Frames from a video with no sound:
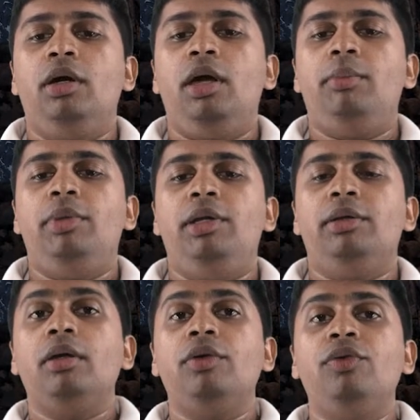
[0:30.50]

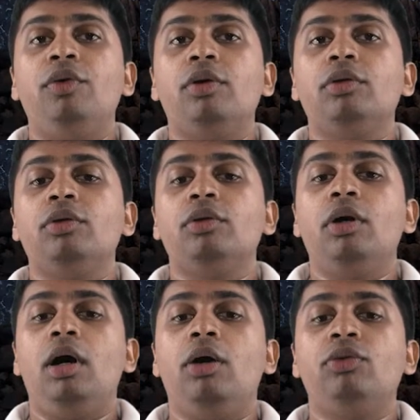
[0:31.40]
empty. If you want to know
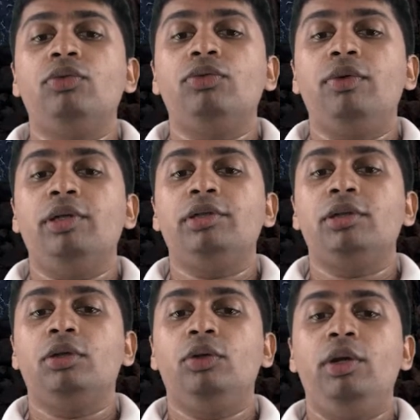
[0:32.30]
how to fetch
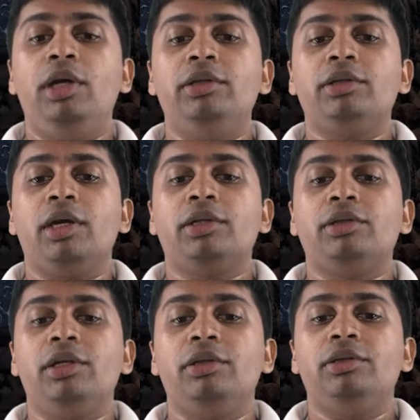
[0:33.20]
today's
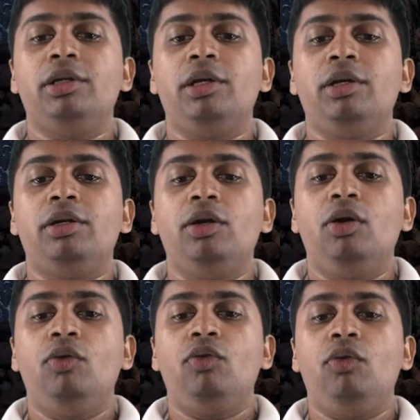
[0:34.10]
exchange rate
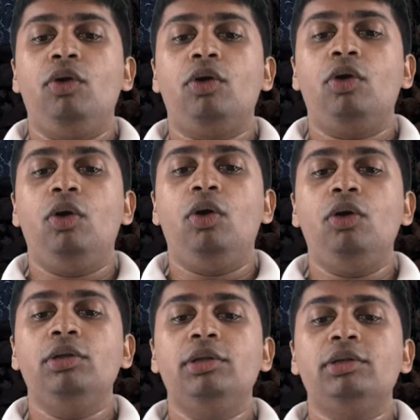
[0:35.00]
for
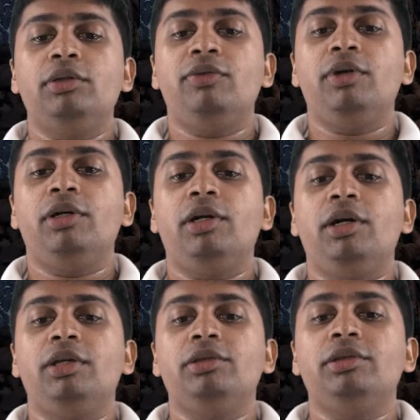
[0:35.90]
all these different
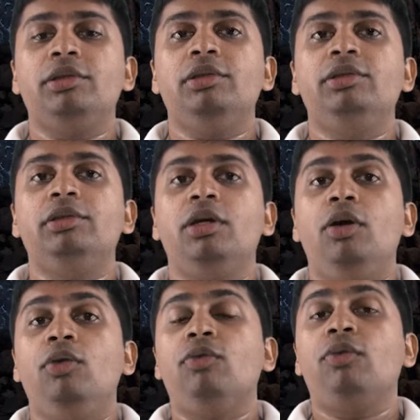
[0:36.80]
currencies
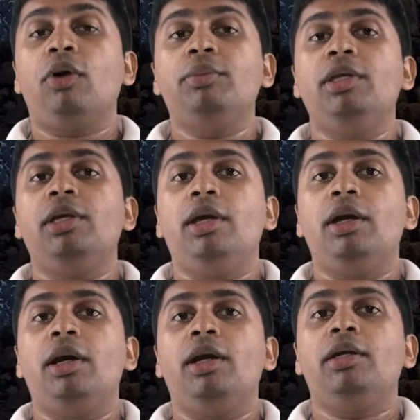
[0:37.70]
from the
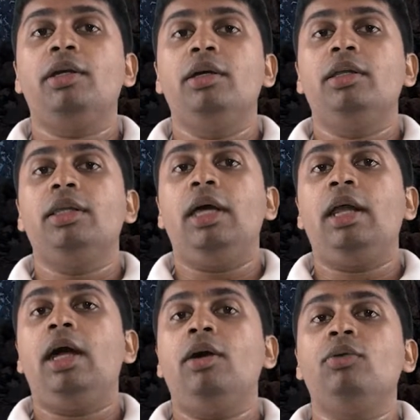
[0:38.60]
internet, then
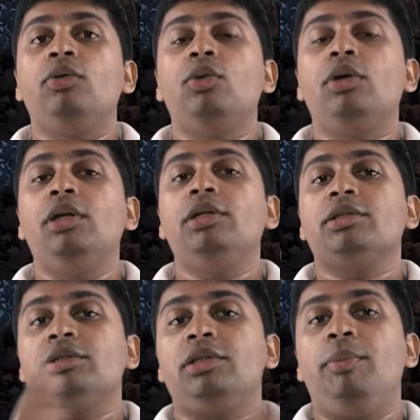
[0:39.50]
I have a totally
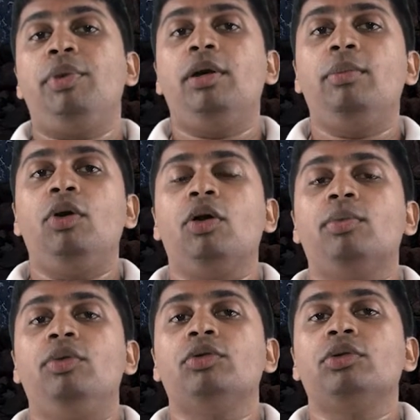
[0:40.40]
separate blog
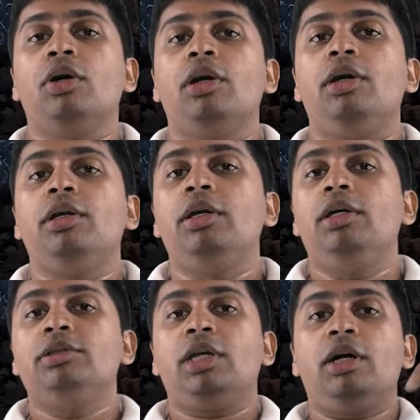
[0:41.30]
post on it.
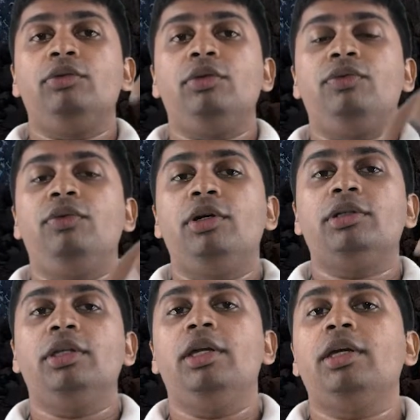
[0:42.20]
Check out the
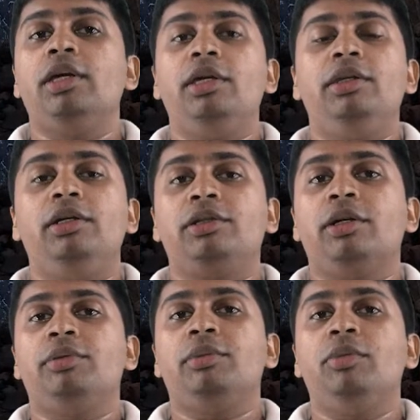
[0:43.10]
first link in the description